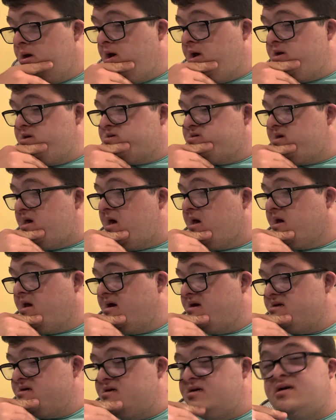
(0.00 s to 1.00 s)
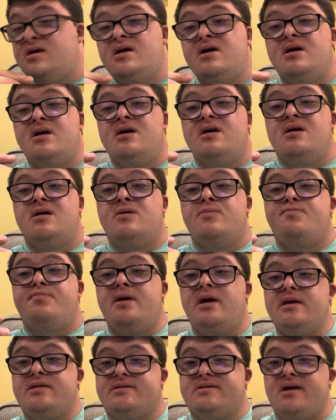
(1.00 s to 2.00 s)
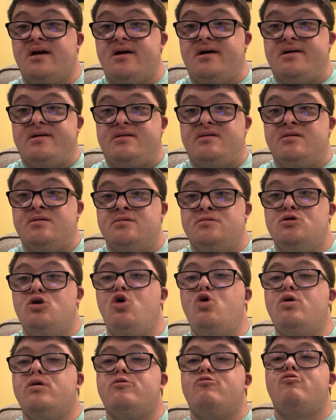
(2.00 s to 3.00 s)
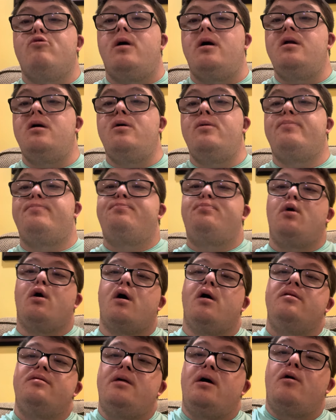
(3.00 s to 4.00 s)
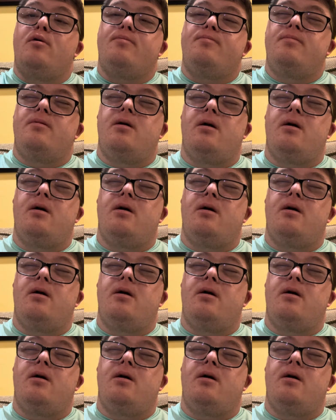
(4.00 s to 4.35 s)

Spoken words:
And second, be done. Why are you booking the